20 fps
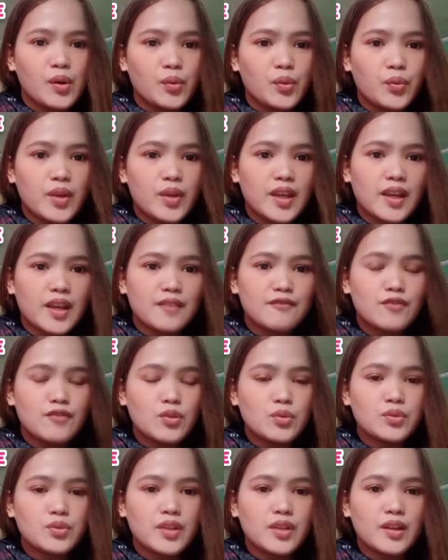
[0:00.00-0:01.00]
we can view
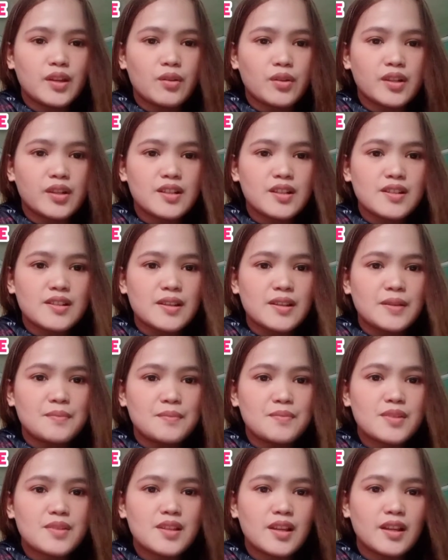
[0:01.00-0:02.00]
the
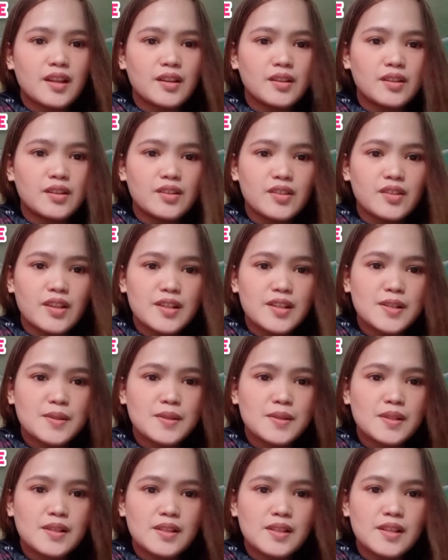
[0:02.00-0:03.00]
organisms,
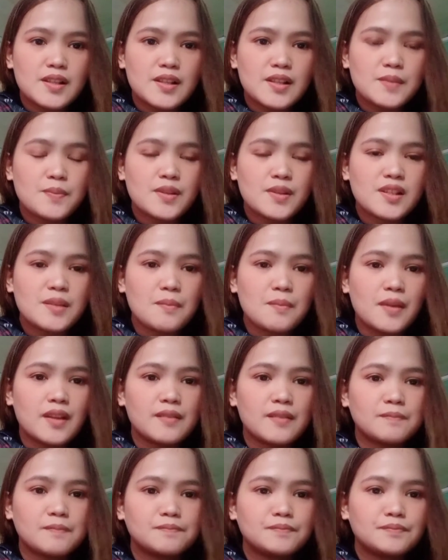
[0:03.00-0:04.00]
this specimen,
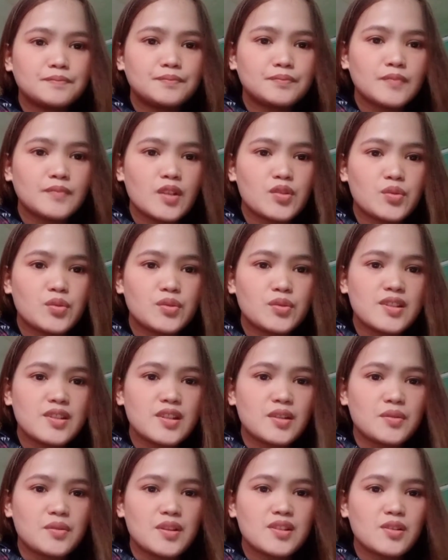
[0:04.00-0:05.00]
through the
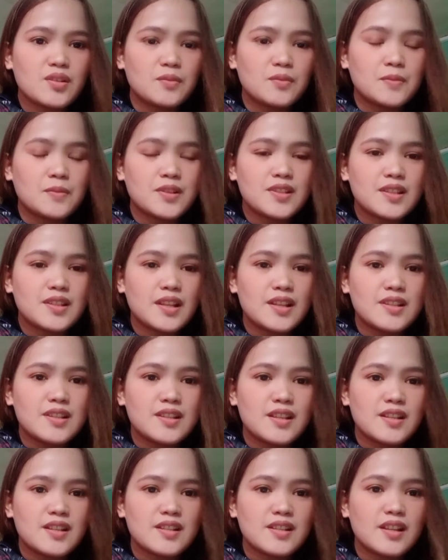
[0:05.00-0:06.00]
series of its
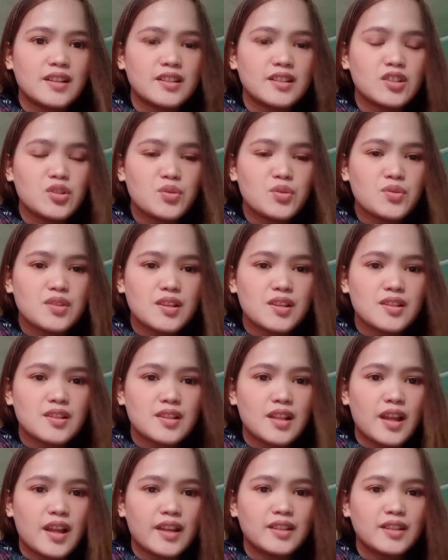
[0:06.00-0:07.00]
lenses, and it uses
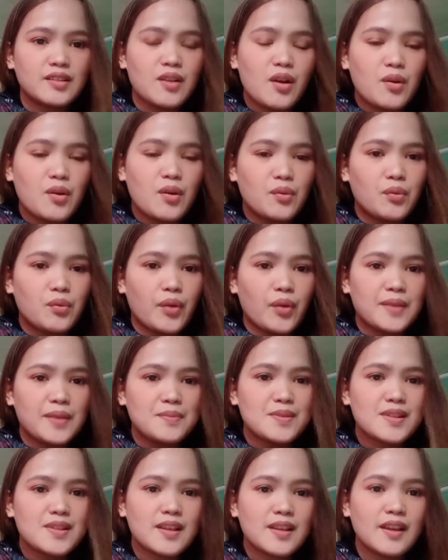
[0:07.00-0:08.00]
light
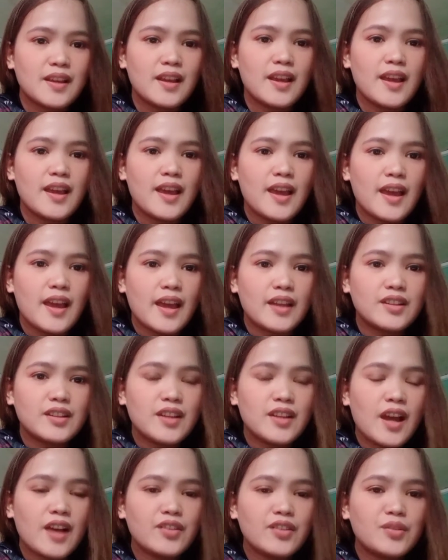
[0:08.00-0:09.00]
waves. And the
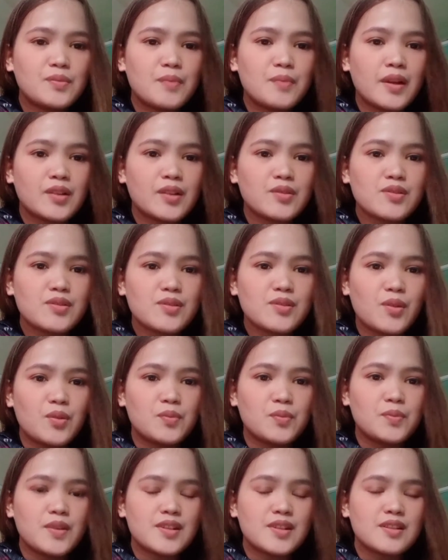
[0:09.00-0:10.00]
other microscope
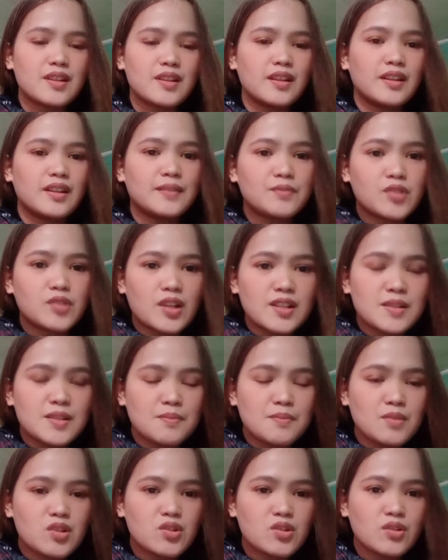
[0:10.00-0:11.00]
is the
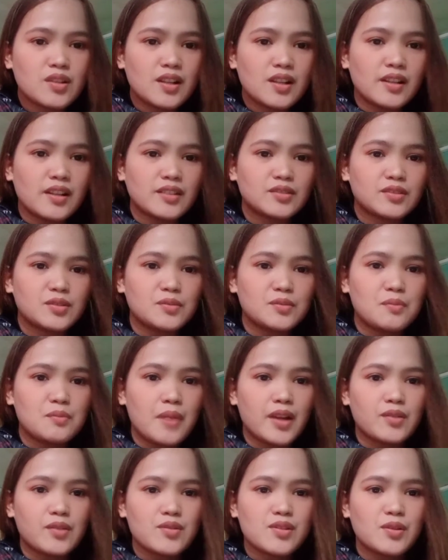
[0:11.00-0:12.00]
transmission electron
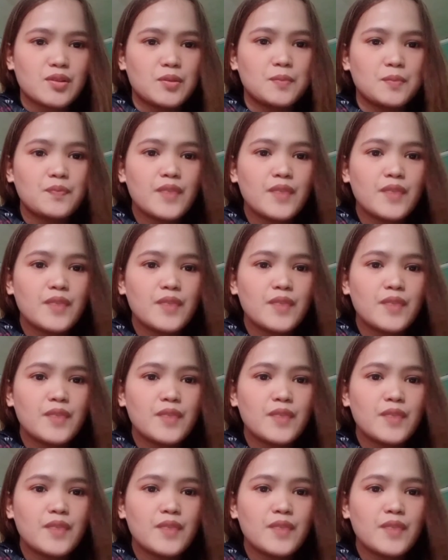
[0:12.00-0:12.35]
microscope.